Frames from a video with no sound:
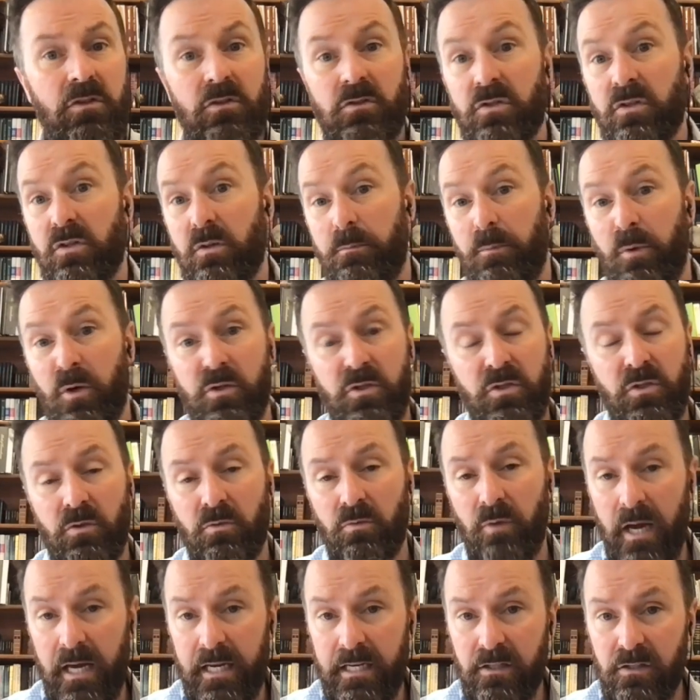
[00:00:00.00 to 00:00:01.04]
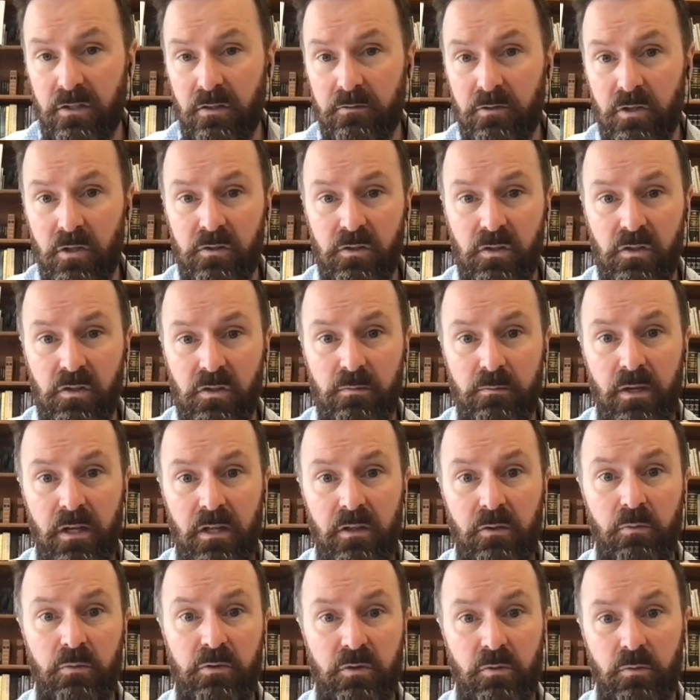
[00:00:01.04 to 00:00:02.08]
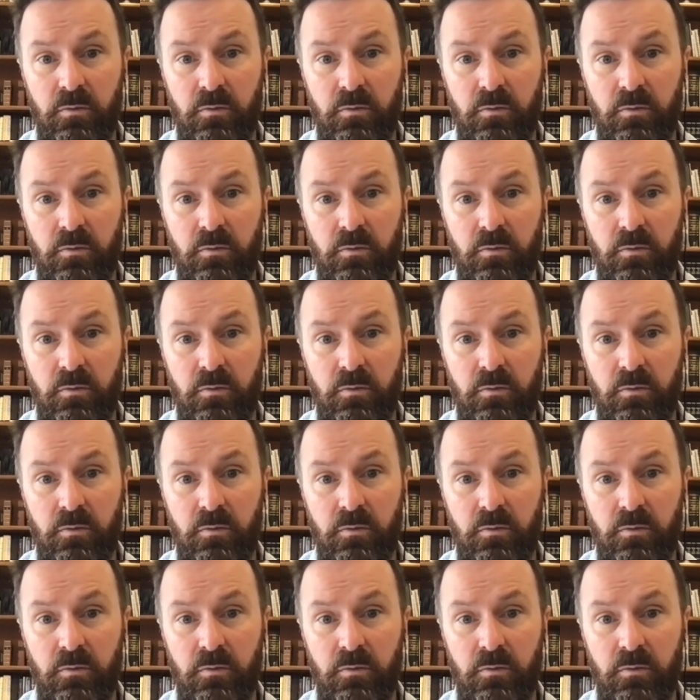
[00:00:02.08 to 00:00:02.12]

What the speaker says: There's the personal writings of Joseph Smith,